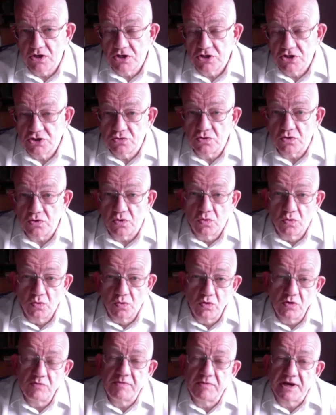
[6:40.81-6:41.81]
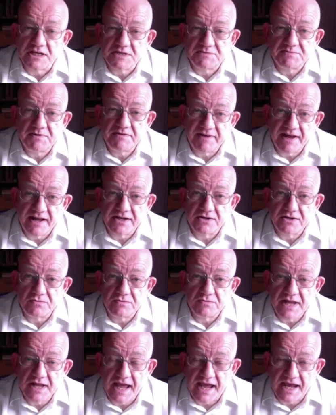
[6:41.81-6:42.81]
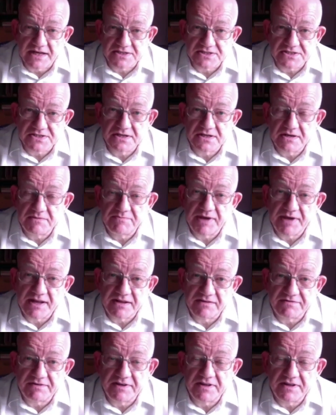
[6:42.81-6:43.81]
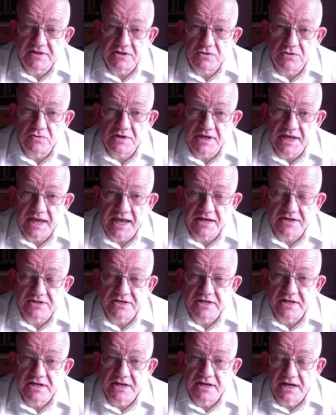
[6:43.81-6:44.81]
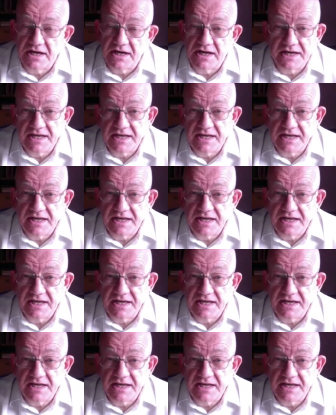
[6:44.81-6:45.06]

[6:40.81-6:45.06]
should always be valued less than a benefit that you can get uh,